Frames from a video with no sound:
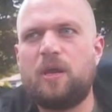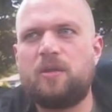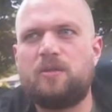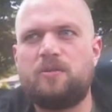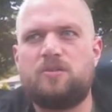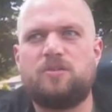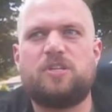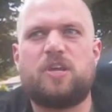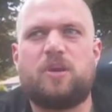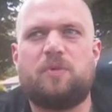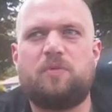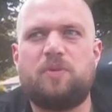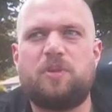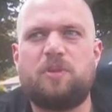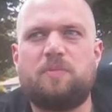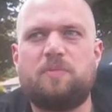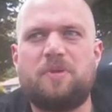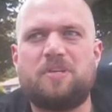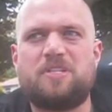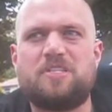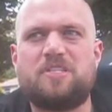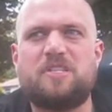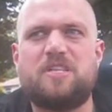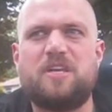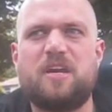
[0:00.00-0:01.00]
there's not really
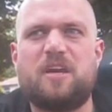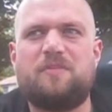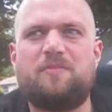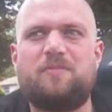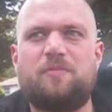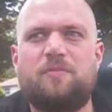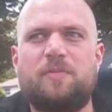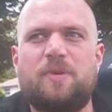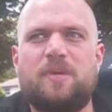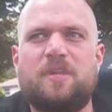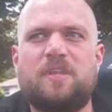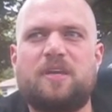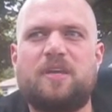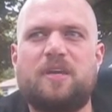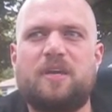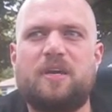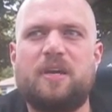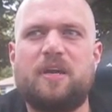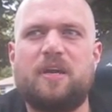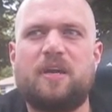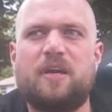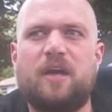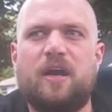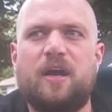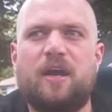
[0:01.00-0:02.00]
much there for me that
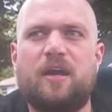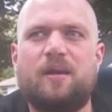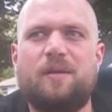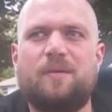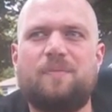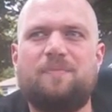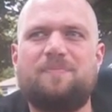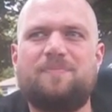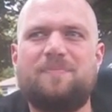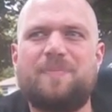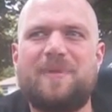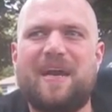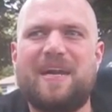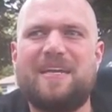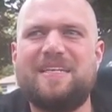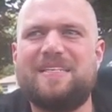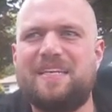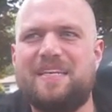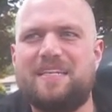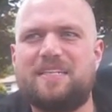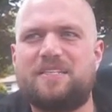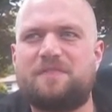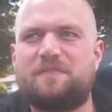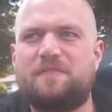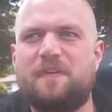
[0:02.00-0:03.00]
I
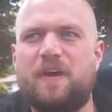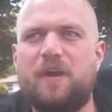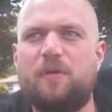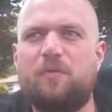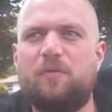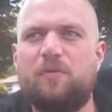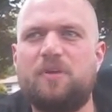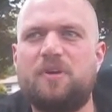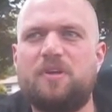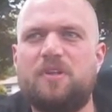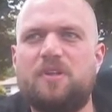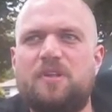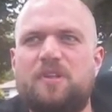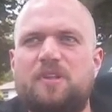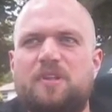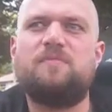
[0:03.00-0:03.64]
identify with.